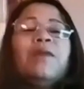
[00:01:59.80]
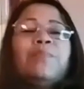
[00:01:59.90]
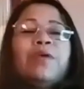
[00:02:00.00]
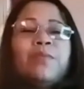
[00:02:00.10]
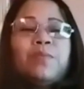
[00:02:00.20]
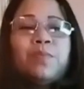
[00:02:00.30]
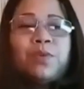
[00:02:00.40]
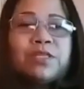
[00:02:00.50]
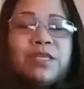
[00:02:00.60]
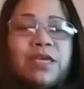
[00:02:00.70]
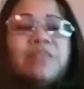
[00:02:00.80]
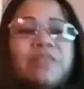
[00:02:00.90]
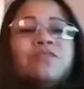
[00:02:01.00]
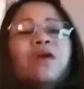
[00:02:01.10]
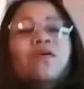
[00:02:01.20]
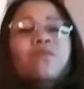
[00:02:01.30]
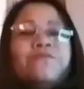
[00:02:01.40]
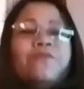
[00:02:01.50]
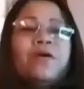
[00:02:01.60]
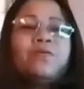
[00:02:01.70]
Happy birthday to
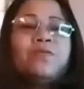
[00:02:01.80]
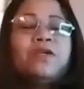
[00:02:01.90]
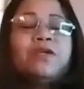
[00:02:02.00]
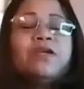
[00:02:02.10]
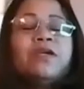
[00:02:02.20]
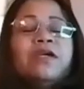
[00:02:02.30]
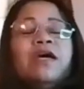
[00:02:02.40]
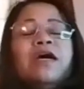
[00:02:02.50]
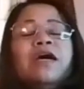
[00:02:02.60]
our founder,